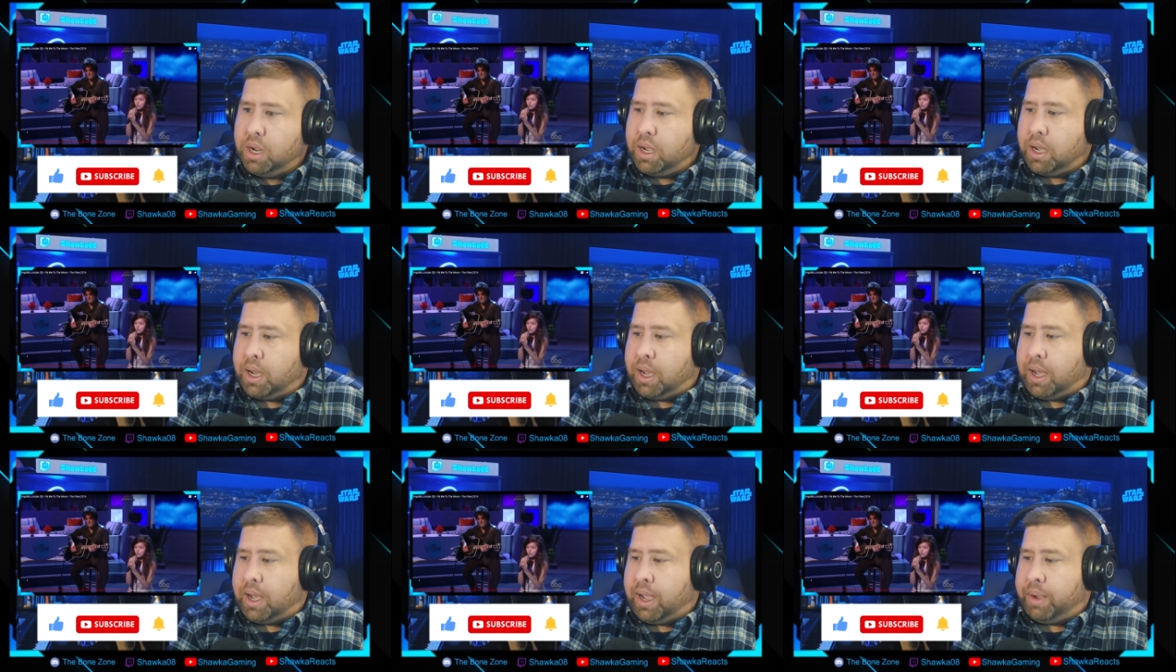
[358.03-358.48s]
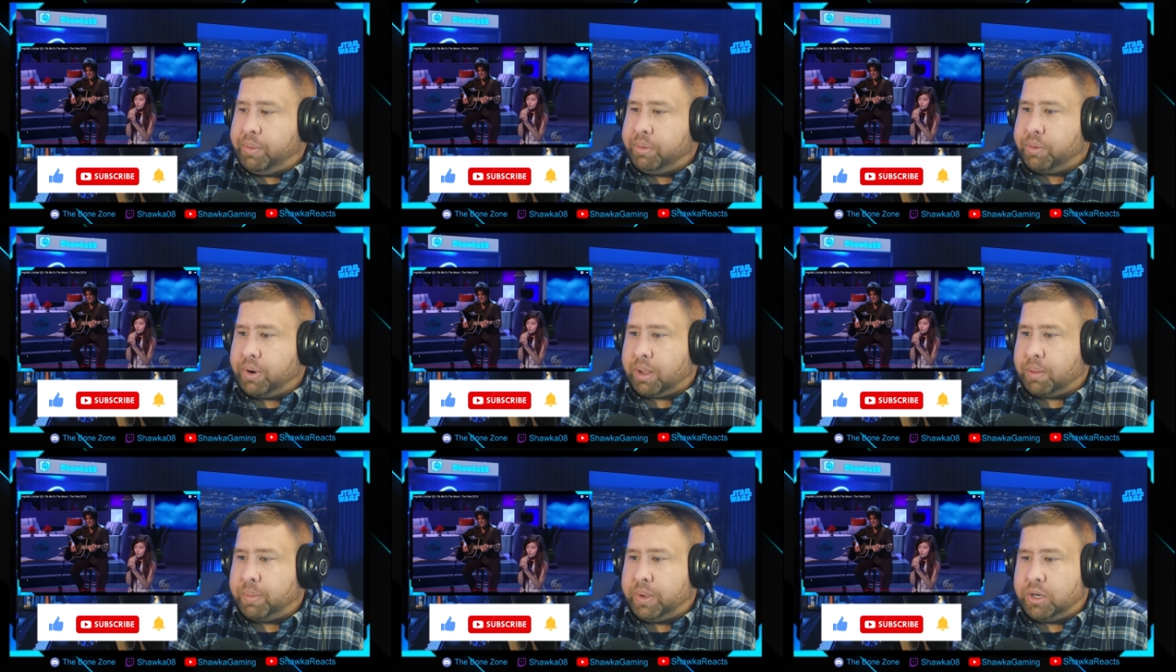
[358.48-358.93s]
I would
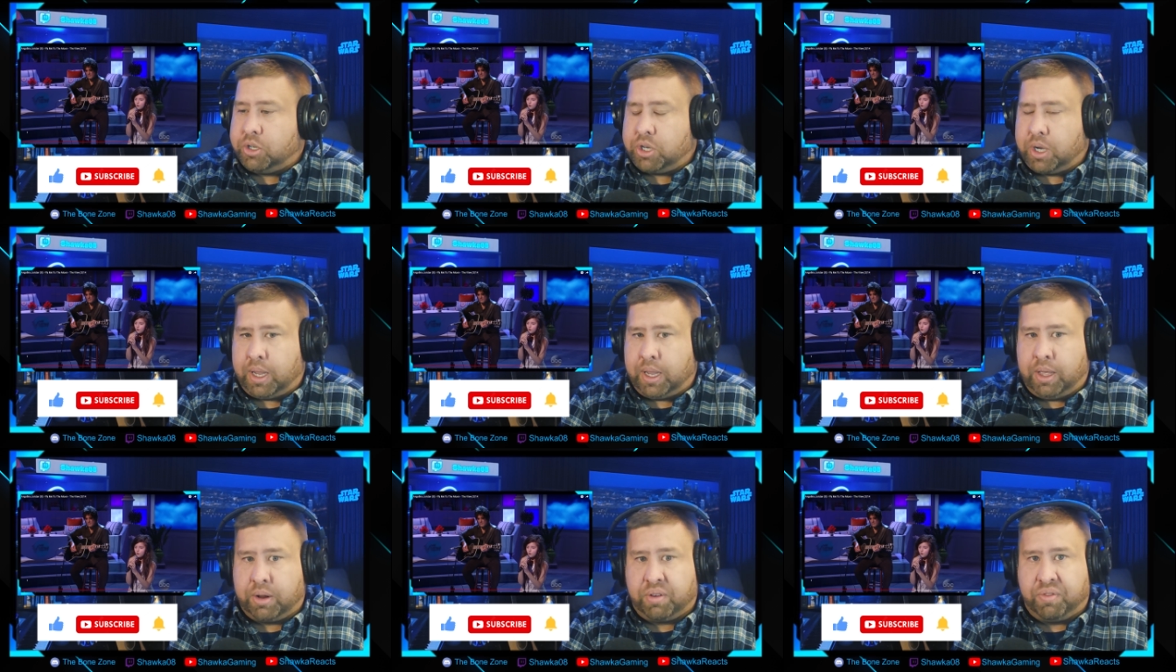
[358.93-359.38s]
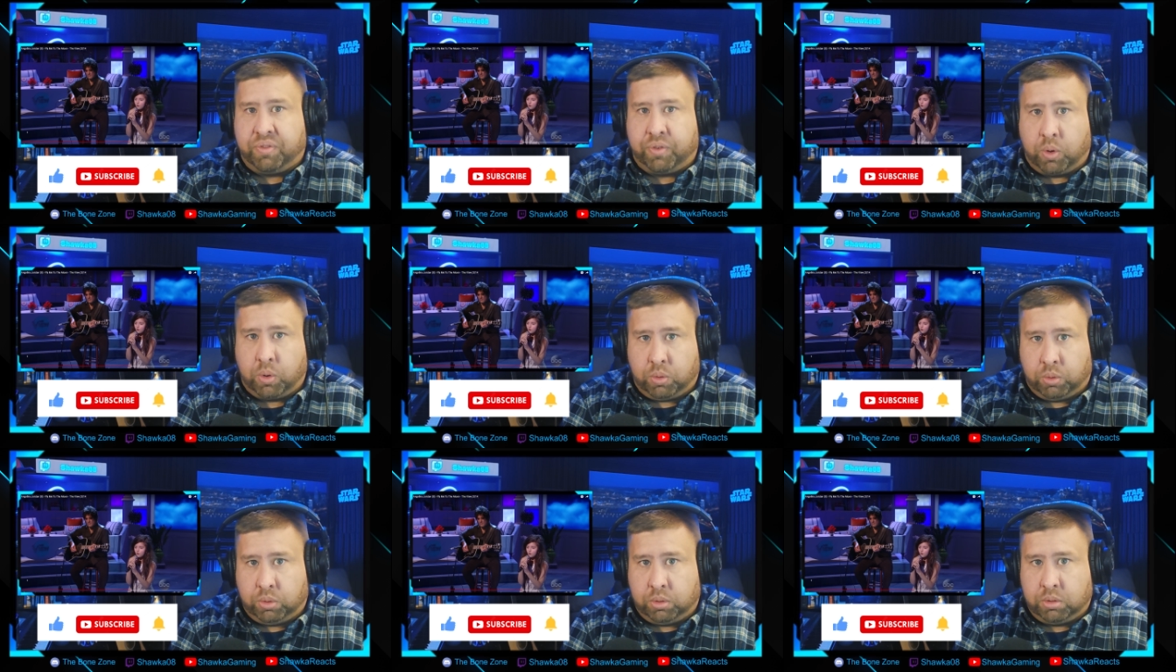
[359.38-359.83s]
recommend checking out a
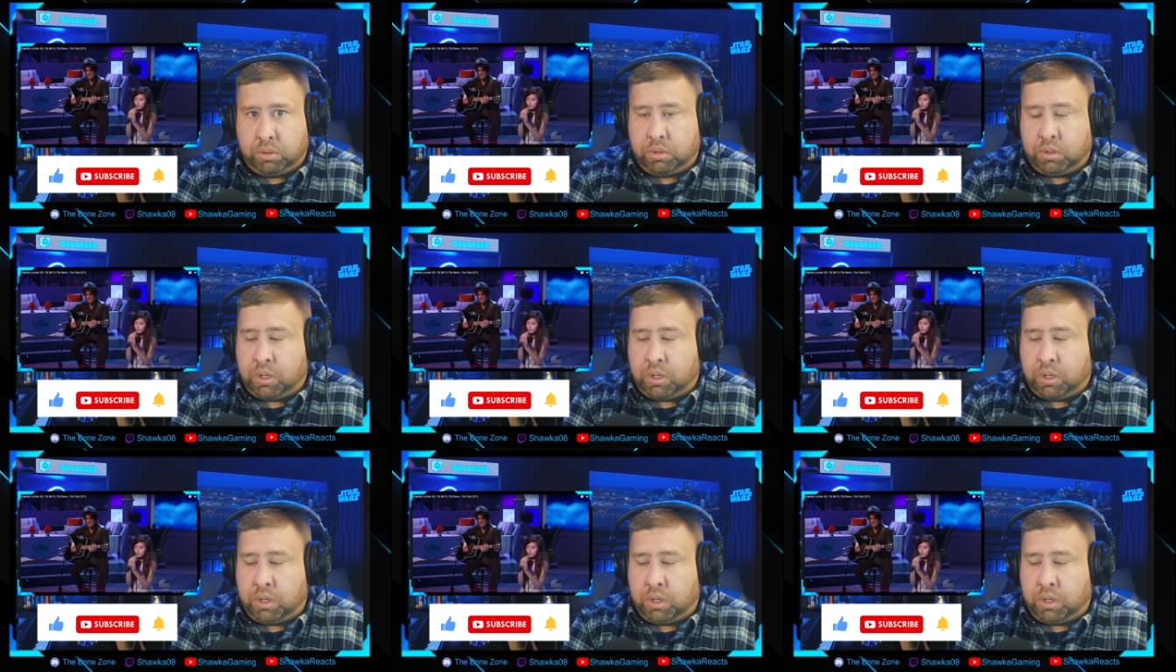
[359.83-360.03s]
vocal